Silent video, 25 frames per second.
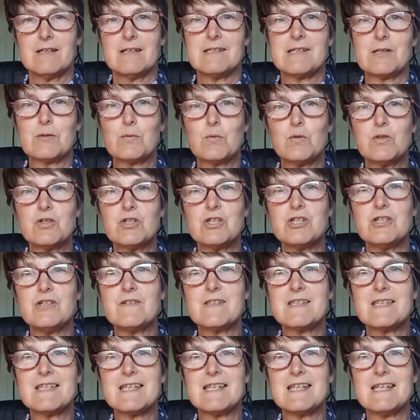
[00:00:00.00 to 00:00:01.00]
He says, what do you
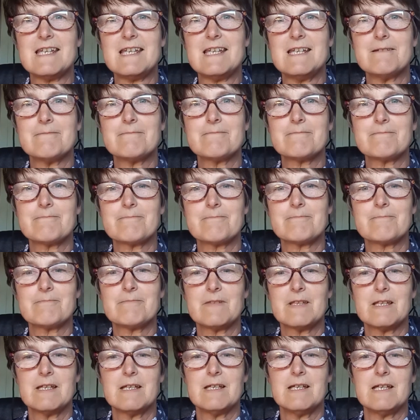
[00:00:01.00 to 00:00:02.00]
see?
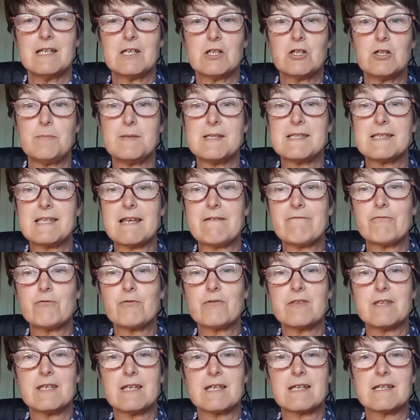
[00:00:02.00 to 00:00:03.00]
It could be
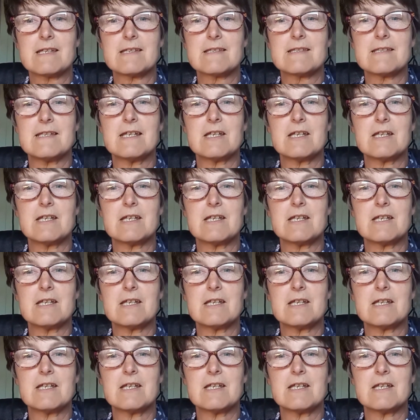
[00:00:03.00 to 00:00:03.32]
several things.